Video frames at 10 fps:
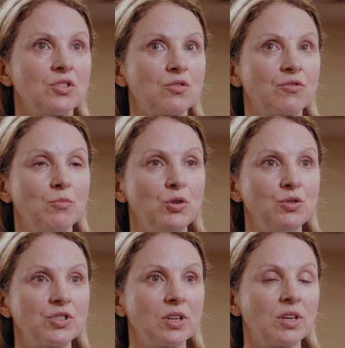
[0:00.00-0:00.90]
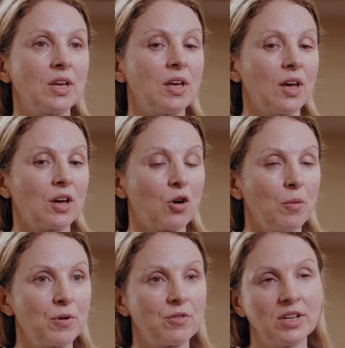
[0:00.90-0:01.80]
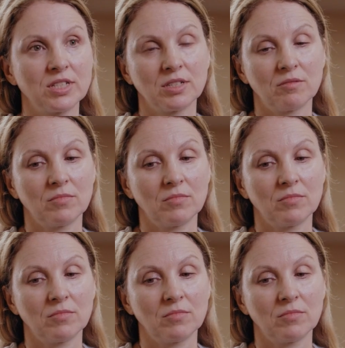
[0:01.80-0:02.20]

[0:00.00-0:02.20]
So from using copyright